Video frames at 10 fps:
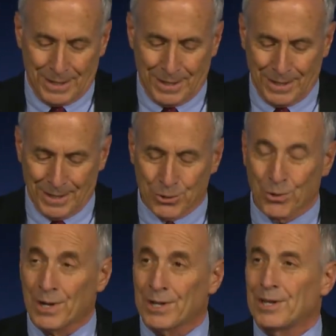in this
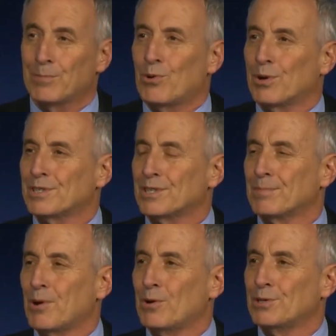critically important
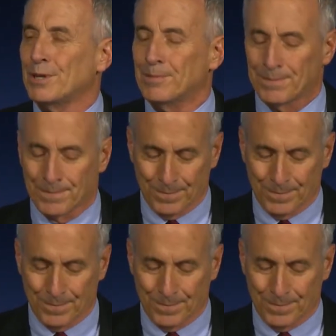symposium.